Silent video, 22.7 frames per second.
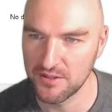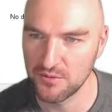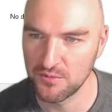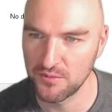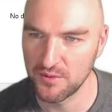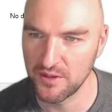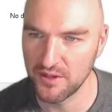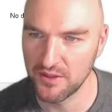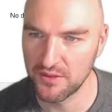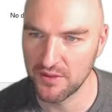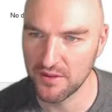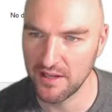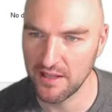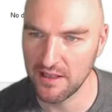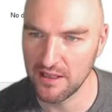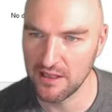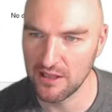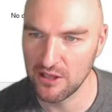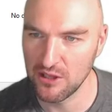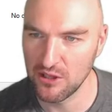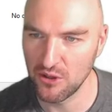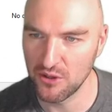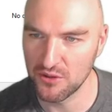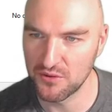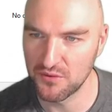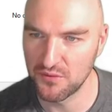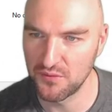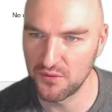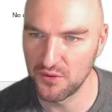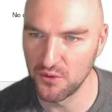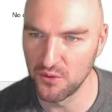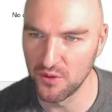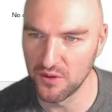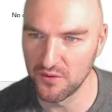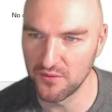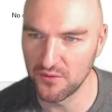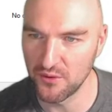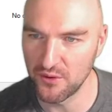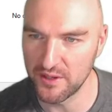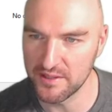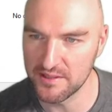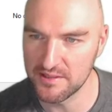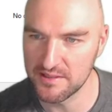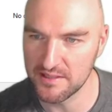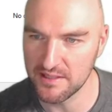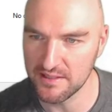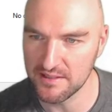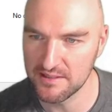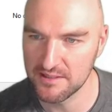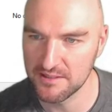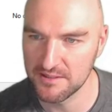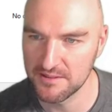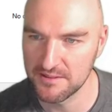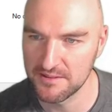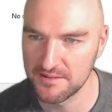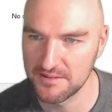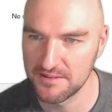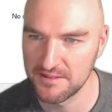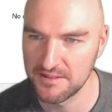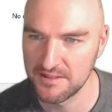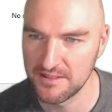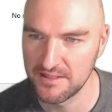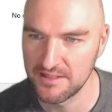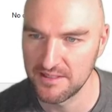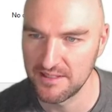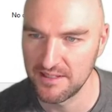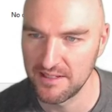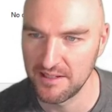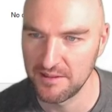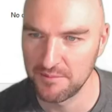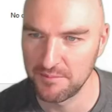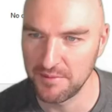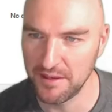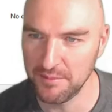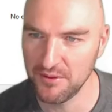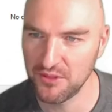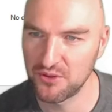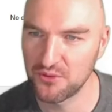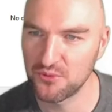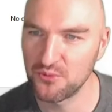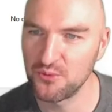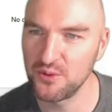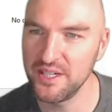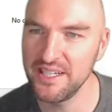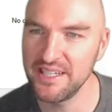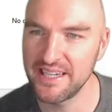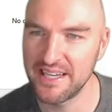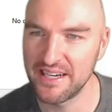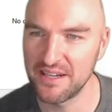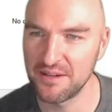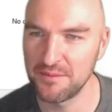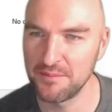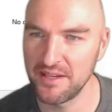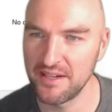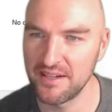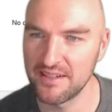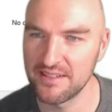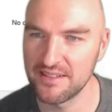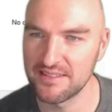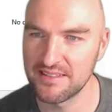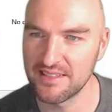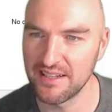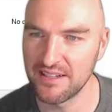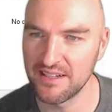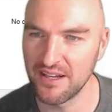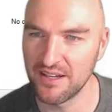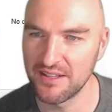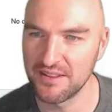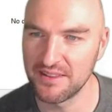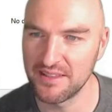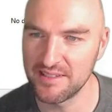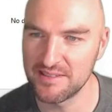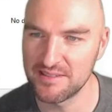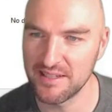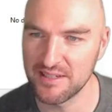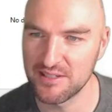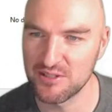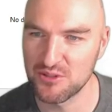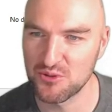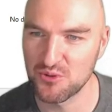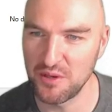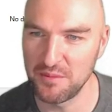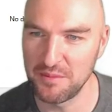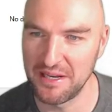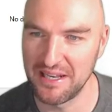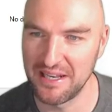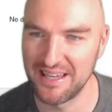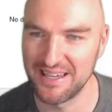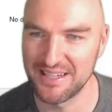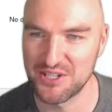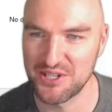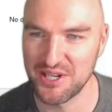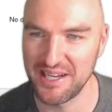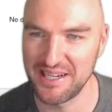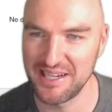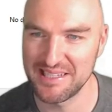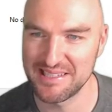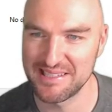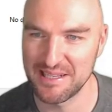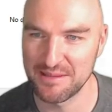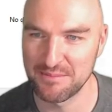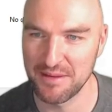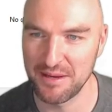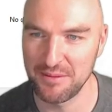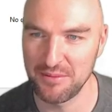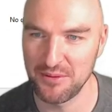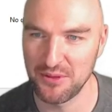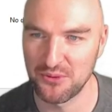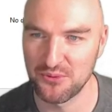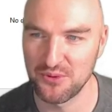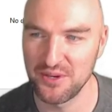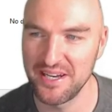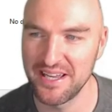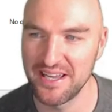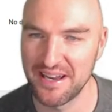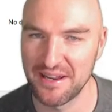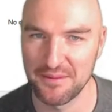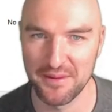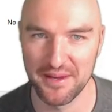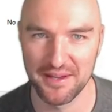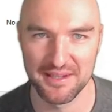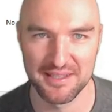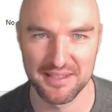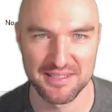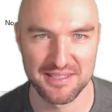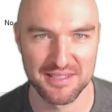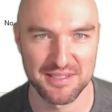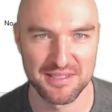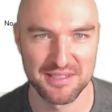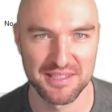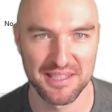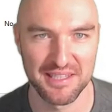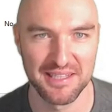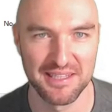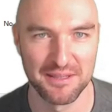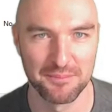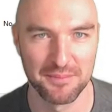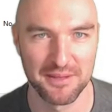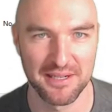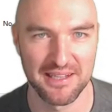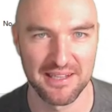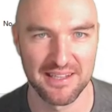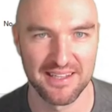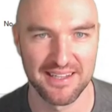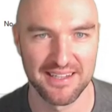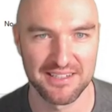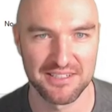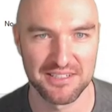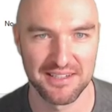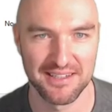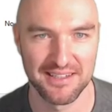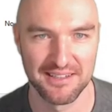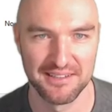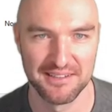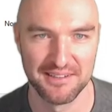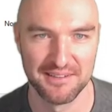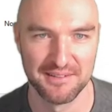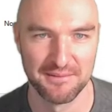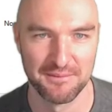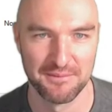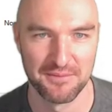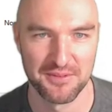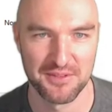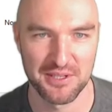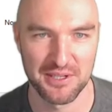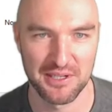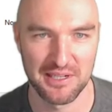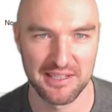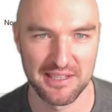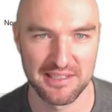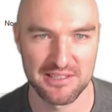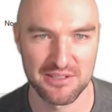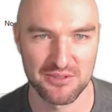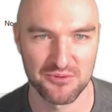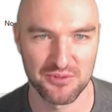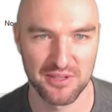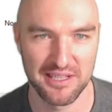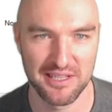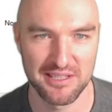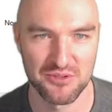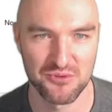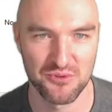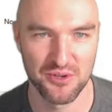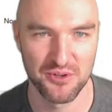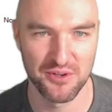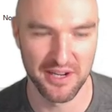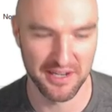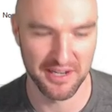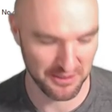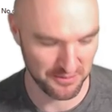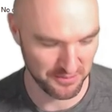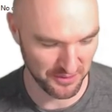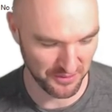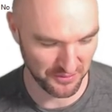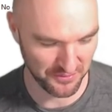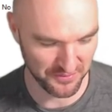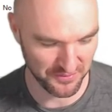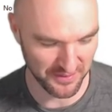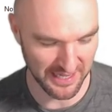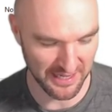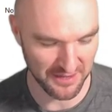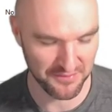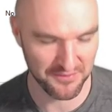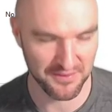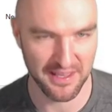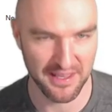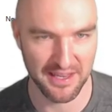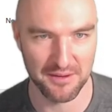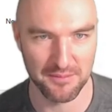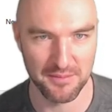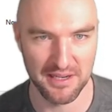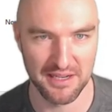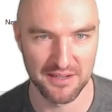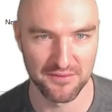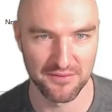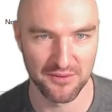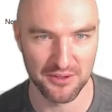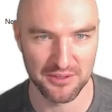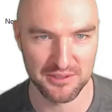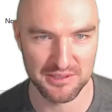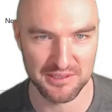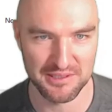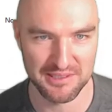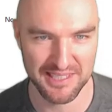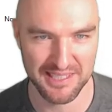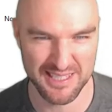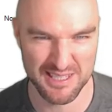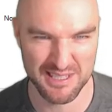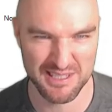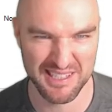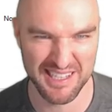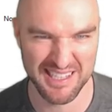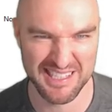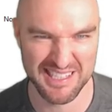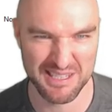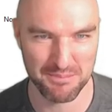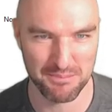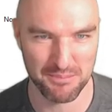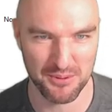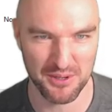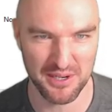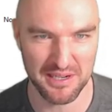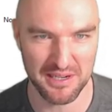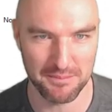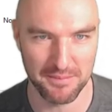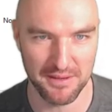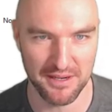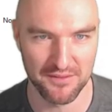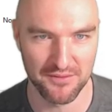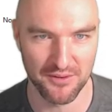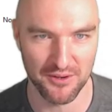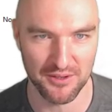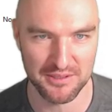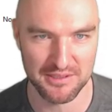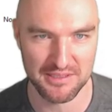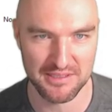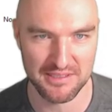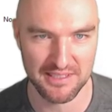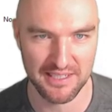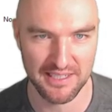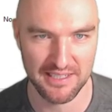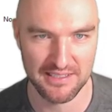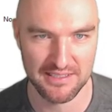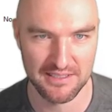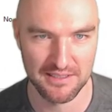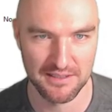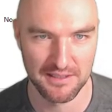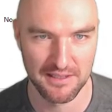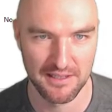With a lot fewer vertices. Maybe 3 nanometers on this extremely large data set, maybe 3 nanometers is still a bit large, yeah? So let's rerun it with 5 nanometer voxels. That's a pretty big voxel size.